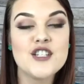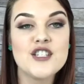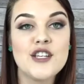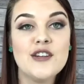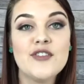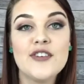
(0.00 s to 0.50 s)

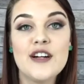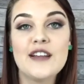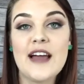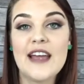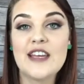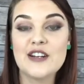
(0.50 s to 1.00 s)
Do you feel
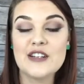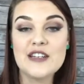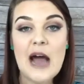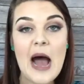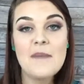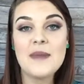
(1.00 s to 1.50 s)
like you're
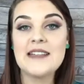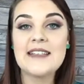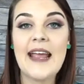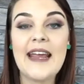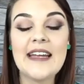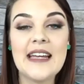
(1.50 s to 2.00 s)
not
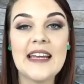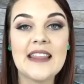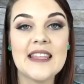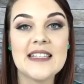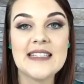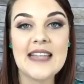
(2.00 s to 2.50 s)

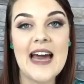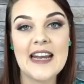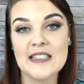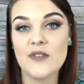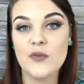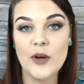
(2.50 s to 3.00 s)
maintaining the
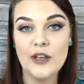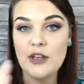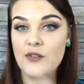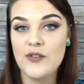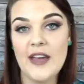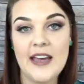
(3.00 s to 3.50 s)
status of what
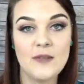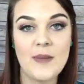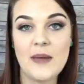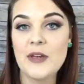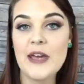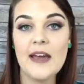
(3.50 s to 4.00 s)
you've hit?
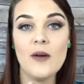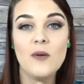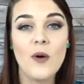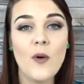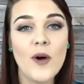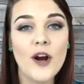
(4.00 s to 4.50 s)
Maybe you
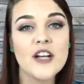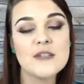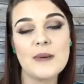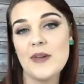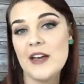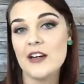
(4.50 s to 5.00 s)
hit orange,
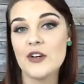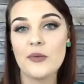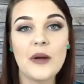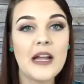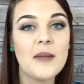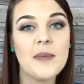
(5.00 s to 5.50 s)
maybe you hit
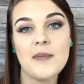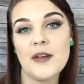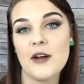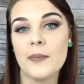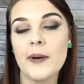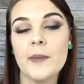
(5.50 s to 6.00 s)
green, maybe
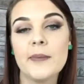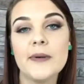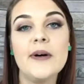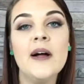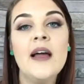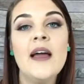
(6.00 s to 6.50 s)
you hit
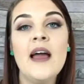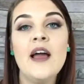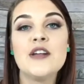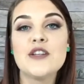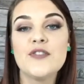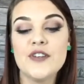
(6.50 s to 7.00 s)
purple.
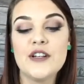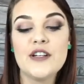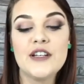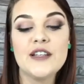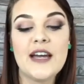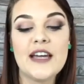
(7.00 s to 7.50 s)
Do you
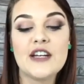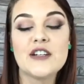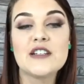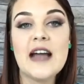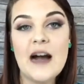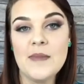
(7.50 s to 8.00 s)
feel like you're
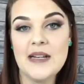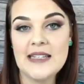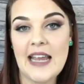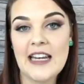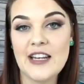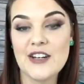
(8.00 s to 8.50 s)
not
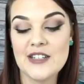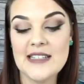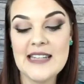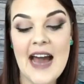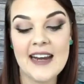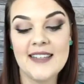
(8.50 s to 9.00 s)
maintaining your
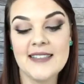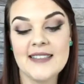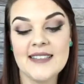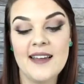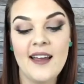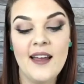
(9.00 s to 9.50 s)

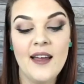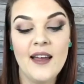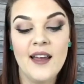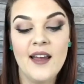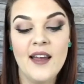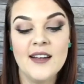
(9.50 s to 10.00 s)
status?
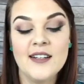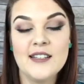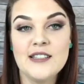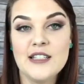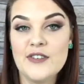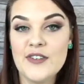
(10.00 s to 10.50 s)

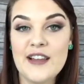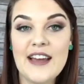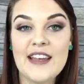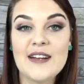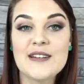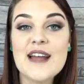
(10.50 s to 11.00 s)
Do you feel
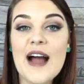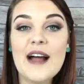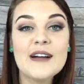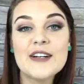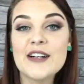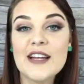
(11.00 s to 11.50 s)
like you're
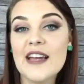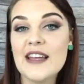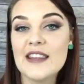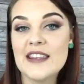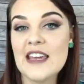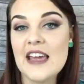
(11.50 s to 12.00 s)
not
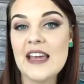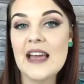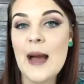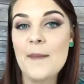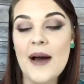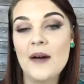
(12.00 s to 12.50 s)
earning
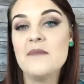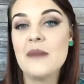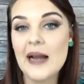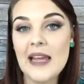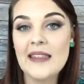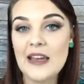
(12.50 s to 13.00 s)
the amount of
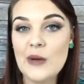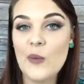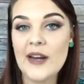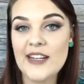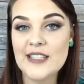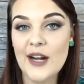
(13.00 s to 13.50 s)
money that you
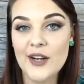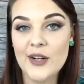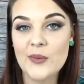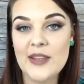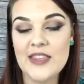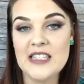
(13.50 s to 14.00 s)
wanted to
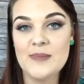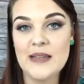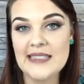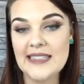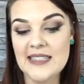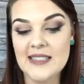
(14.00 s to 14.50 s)
earn with this
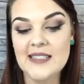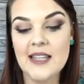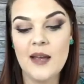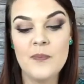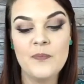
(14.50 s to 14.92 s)
business?